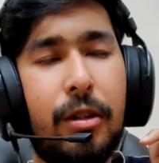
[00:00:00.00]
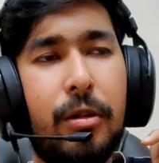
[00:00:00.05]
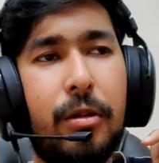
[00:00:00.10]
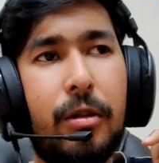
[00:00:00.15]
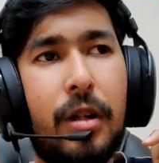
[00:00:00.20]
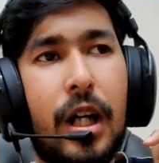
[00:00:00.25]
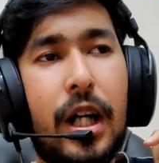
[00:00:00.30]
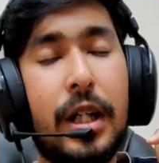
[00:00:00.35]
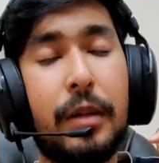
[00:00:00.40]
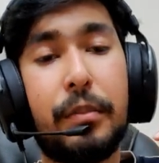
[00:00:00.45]

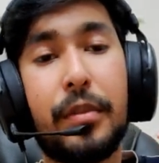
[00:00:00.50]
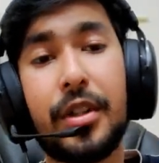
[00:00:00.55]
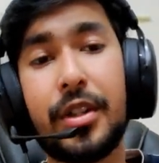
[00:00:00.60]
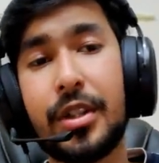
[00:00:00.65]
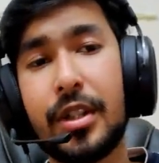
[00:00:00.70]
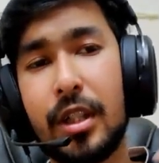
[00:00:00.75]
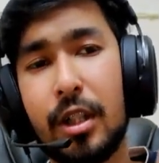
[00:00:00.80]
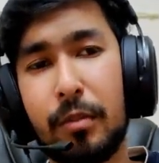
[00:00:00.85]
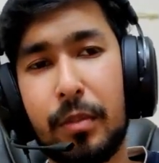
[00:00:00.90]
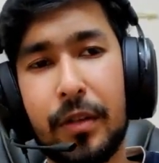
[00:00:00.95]
Now I
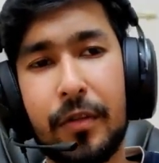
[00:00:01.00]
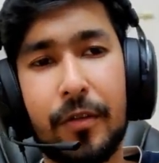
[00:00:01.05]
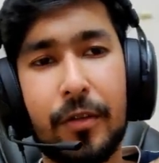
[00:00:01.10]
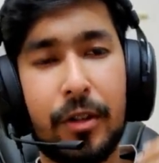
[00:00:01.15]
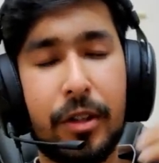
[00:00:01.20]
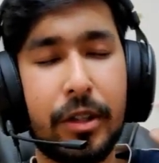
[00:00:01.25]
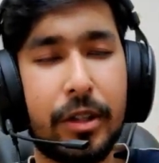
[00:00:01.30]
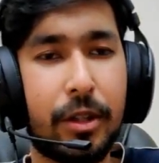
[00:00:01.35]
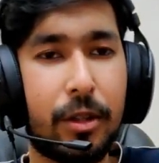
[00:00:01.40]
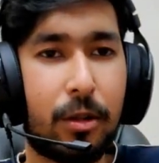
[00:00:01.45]
personally
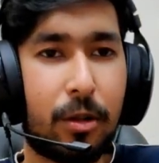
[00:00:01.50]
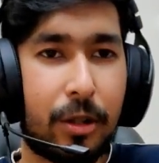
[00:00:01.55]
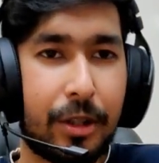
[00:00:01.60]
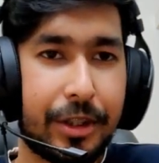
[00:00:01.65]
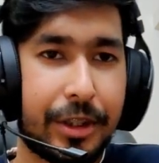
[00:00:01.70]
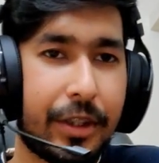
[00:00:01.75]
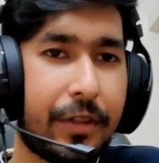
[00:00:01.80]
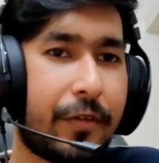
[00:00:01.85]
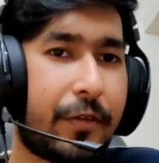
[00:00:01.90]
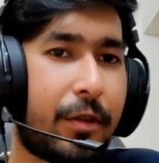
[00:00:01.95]
prefer the
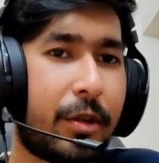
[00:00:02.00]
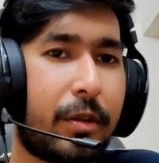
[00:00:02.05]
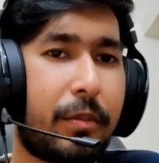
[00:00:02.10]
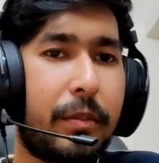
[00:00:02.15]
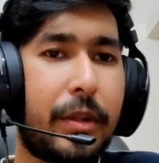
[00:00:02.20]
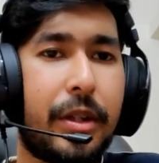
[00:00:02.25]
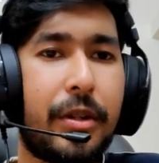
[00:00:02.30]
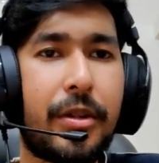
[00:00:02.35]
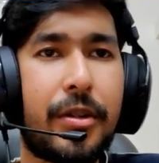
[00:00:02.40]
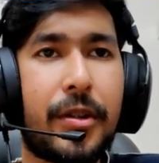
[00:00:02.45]
origin
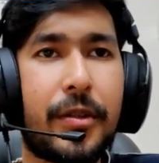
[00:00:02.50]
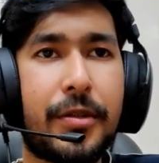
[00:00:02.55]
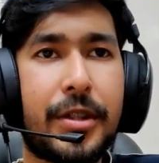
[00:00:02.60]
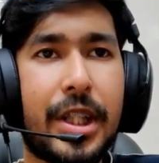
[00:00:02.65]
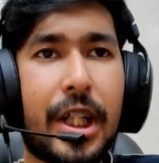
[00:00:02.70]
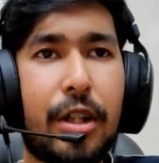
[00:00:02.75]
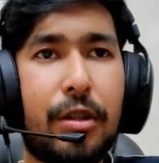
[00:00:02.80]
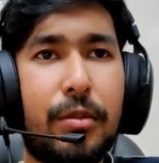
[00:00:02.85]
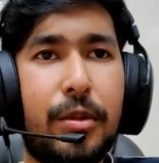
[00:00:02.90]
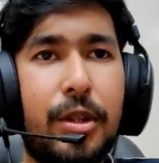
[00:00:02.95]
form because of
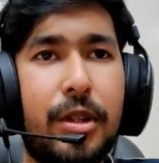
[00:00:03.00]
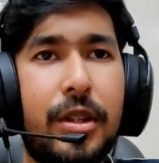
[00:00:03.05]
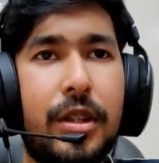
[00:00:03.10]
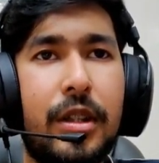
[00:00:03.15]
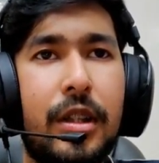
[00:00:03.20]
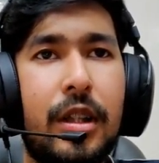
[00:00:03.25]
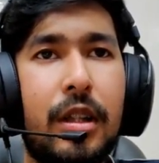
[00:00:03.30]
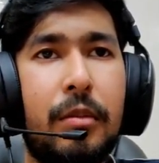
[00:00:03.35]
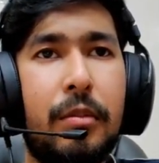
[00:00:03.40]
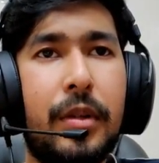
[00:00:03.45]
Shadow
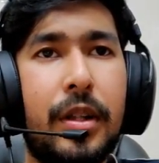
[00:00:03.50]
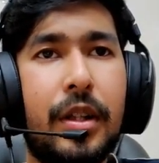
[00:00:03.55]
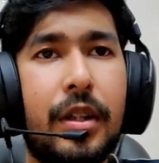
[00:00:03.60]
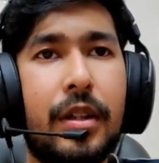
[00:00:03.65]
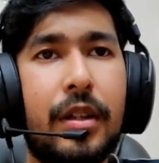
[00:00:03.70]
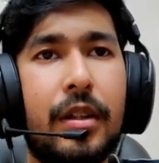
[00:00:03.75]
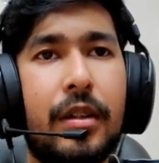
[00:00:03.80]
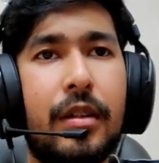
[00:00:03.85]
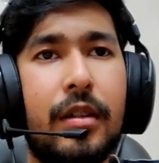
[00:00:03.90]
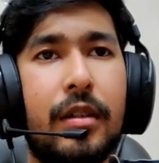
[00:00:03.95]
Ball,
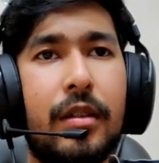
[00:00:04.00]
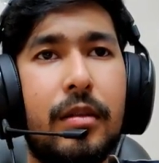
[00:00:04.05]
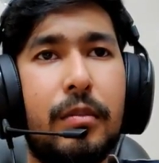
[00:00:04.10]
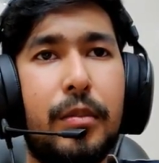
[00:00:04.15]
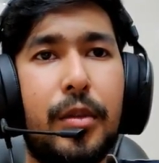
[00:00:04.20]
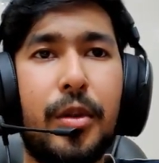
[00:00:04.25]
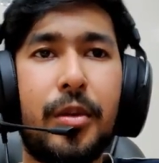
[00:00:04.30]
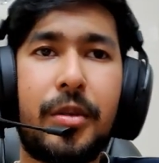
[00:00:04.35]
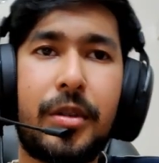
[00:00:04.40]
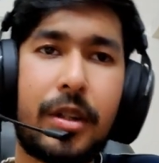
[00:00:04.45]
but
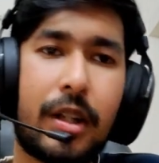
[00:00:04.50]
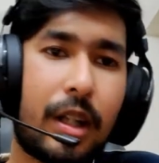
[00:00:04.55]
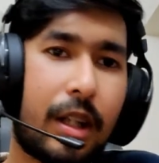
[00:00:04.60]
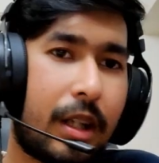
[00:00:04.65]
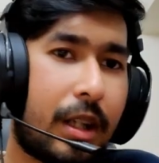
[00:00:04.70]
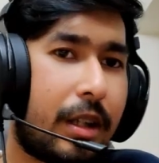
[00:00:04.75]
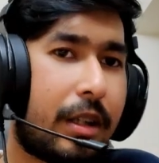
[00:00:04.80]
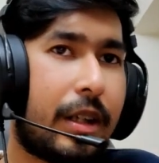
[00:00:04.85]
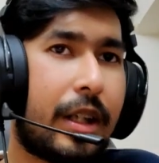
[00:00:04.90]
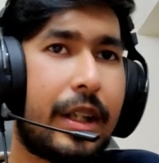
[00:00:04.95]
both
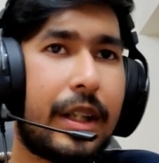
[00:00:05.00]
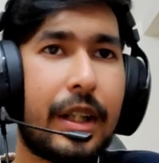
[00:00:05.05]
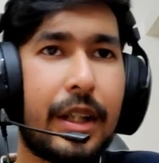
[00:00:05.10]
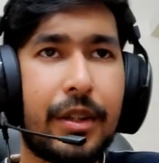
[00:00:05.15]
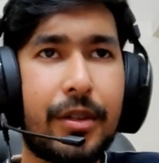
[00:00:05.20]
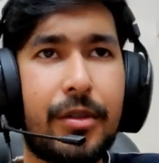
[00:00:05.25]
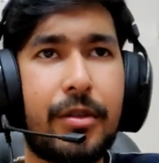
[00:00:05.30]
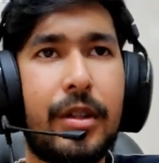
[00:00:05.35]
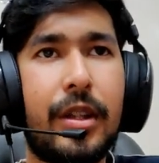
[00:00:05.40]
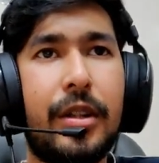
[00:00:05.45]
are I
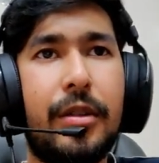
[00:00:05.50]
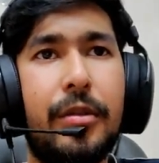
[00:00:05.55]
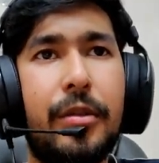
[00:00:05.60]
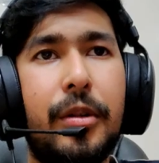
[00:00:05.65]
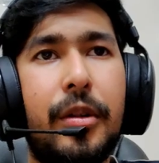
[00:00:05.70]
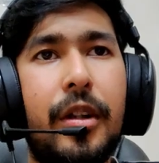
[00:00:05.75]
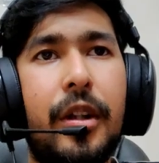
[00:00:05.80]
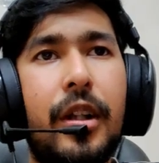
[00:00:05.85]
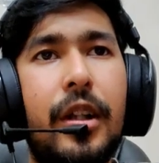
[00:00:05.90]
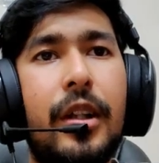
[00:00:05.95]
guess really
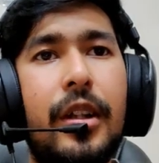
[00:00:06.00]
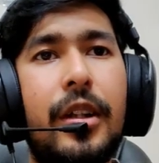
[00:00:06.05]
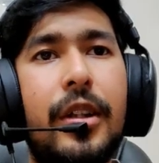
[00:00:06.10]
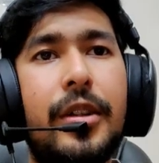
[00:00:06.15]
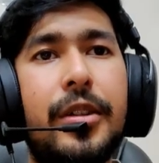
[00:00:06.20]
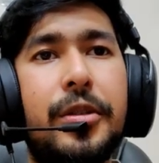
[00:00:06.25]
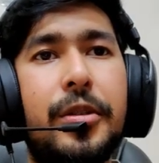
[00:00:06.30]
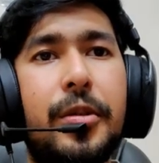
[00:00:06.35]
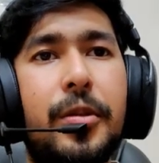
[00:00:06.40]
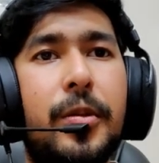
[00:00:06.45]
good.
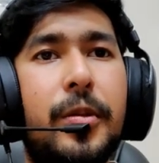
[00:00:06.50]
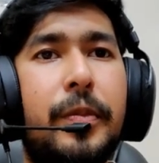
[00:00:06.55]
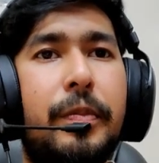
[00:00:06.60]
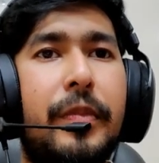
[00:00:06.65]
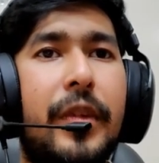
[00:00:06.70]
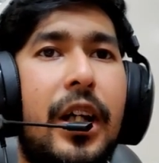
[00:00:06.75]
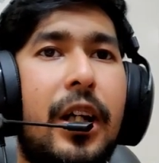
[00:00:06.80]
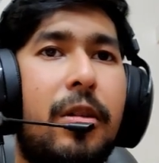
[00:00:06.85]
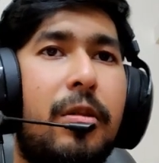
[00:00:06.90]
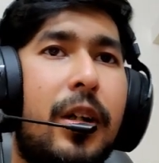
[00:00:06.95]

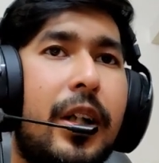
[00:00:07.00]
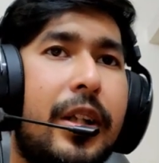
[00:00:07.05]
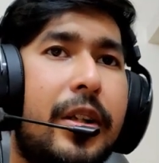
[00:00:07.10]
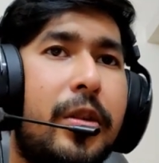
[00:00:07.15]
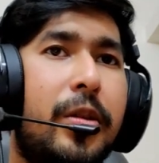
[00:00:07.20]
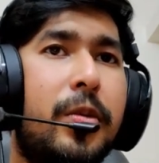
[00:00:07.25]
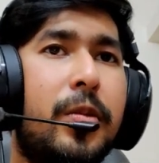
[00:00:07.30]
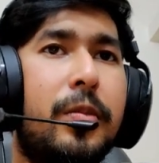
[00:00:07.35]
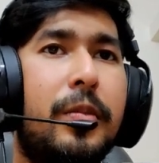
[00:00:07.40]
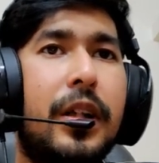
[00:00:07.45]
So now
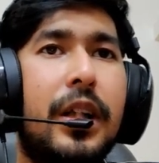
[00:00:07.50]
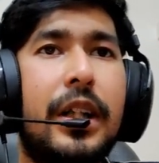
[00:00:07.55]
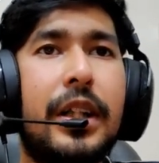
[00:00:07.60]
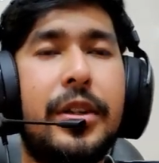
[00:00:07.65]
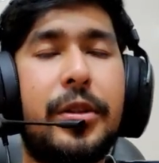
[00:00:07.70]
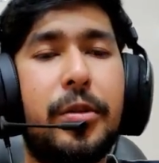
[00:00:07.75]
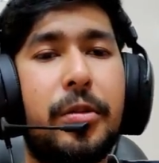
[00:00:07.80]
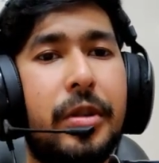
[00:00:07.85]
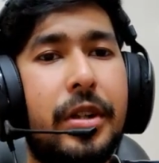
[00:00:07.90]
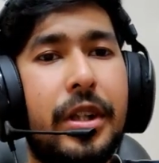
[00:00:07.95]
I know
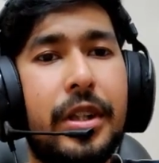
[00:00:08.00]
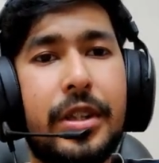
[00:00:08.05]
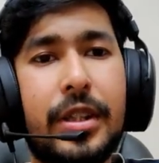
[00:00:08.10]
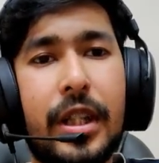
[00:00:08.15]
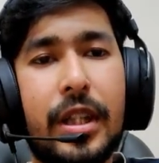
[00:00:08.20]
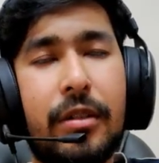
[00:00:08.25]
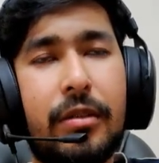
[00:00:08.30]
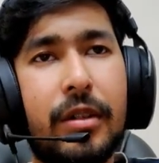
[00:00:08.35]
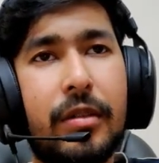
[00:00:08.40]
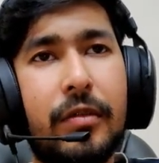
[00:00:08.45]
my
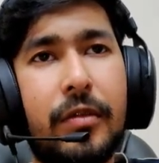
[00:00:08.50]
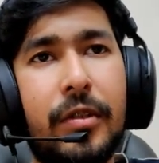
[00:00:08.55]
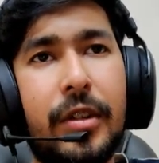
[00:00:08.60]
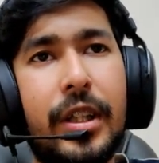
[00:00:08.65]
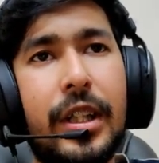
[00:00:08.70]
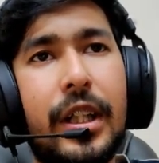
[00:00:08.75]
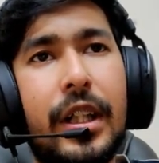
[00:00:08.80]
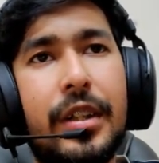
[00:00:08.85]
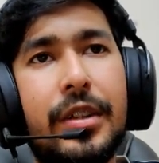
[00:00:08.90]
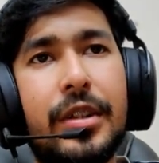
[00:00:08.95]
Togekiss can run
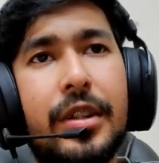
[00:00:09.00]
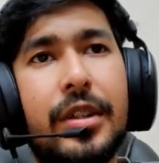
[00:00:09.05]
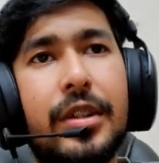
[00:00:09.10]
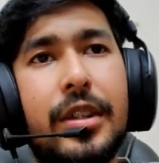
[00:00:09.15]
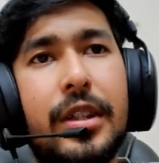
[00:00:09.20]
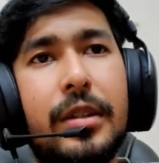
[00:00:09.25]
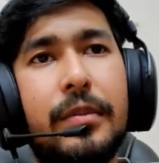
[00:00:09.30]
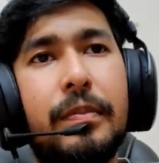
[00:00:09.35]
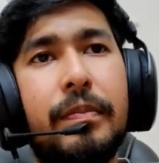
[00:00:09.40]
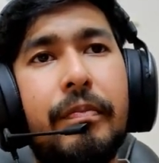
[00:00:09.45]
free against
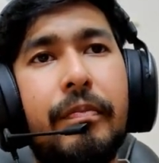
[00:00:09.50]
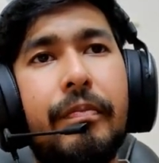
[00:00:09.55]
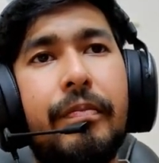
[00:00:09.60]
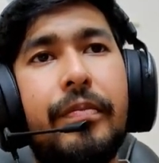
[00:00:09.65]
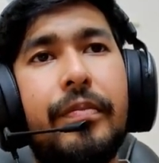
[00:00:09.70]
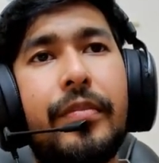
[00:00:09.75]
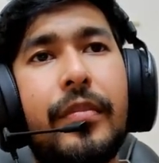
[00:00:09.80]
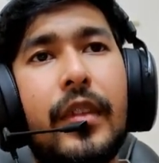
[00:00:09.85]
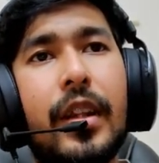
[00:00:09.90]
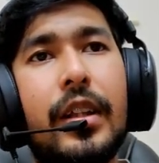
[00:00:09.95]
his team.
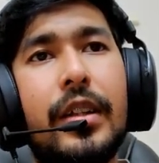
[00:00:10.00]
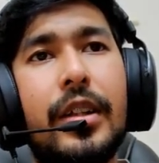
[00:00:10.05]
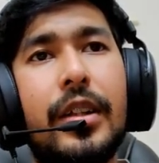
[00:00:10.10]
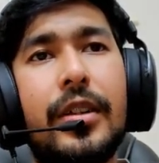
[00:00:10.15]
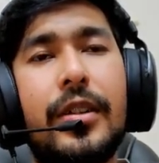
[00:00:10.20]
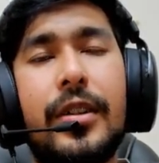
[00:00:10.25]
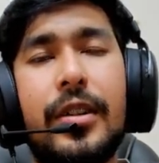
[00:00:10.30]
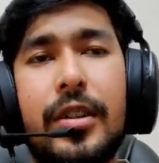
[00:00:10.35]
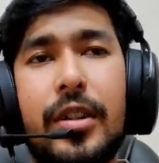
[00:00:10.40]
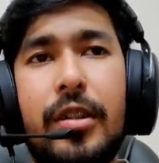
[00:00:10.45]

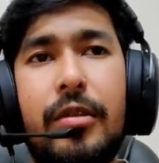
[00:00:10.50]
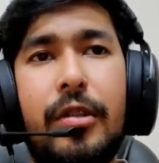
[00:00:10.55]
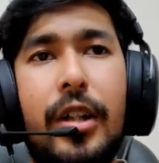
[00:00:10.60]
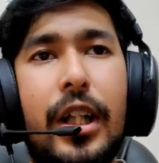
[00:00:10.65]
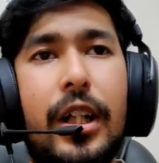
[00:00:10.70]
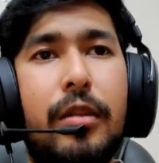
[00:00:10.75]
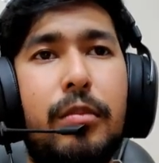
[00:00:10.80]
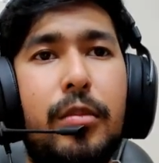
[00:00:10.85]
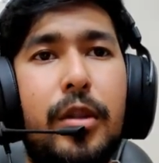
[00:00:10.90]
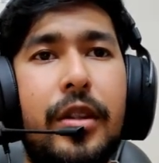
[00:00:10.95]
This is a
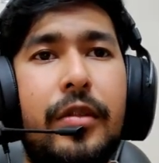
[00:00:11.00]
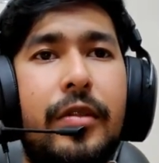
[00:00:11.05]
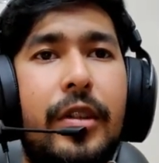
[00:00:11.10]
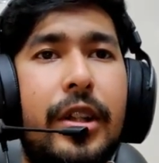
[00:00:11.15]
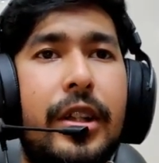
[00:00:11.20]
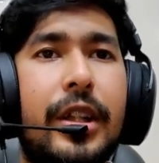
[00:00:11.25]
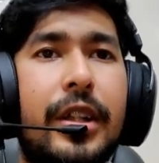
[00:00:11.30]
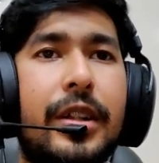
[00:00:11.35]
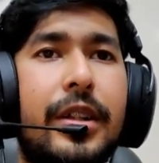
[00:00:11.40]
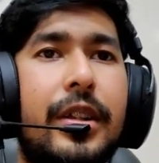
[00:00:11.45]
Dragon Breath
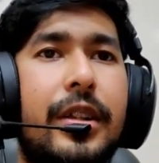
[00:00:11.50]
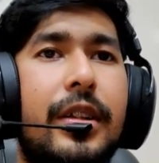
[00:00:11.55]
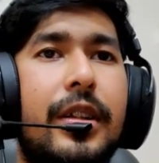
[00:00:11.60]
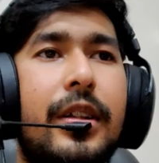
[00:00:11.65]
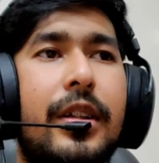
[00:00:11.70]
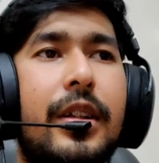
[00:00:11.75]
variant.